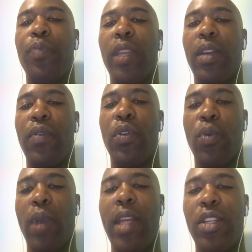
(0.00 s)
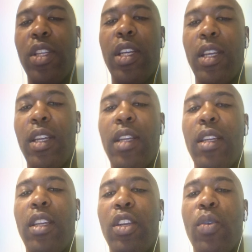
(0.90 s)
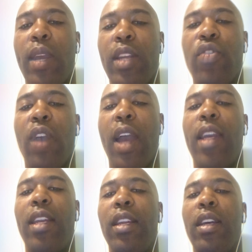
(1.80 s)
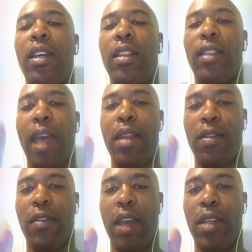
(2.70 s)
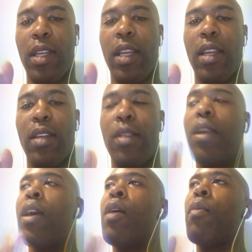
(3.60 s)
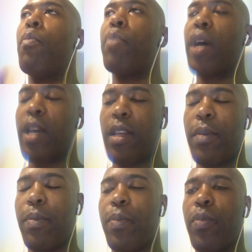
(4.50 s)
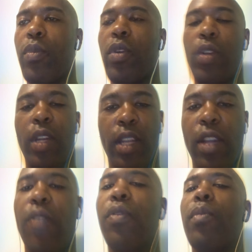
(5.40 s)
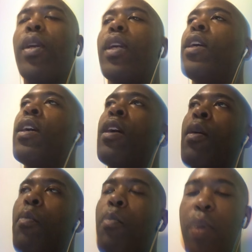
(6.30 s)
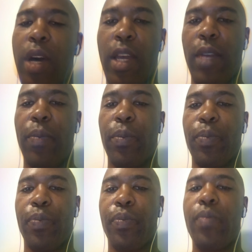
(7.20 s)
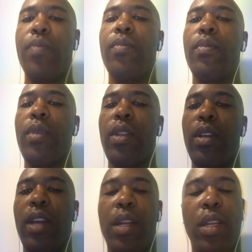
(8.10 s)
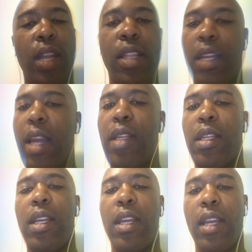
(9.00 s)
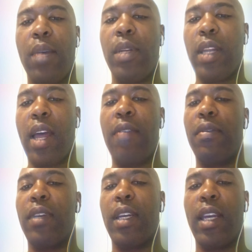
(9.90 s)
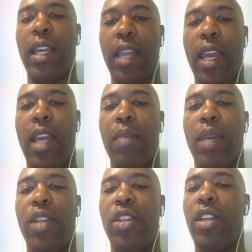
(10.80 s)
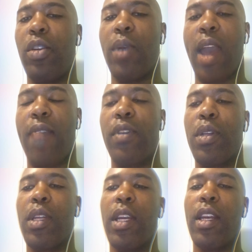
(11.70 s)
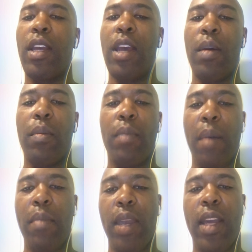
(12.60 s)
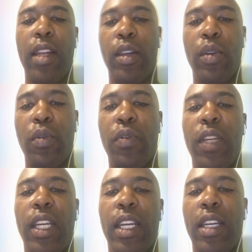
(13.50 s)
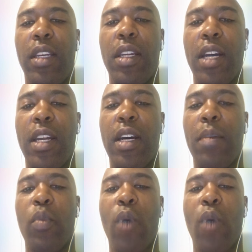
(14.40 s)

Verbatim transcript: If you ain't cheating, you ain't trying. That's advice, kids. But you didn't hear it from me. But it's nothing like seeing it come to life in the animation. You have to see it my man Luffy getting done up.